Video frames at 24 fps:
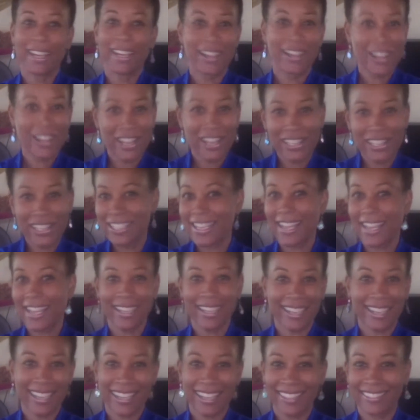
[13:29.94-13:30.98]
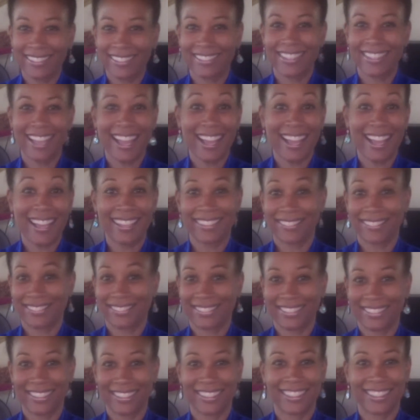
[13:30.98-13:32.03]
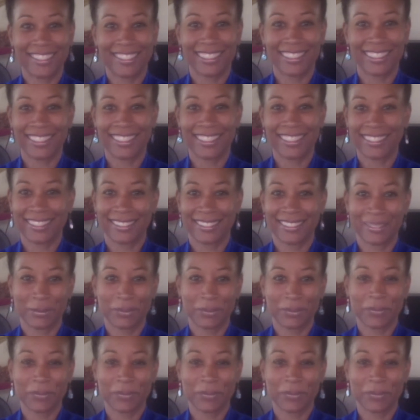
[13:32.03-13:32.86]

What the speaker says: Try it on. Check it out. Yeah, for sure.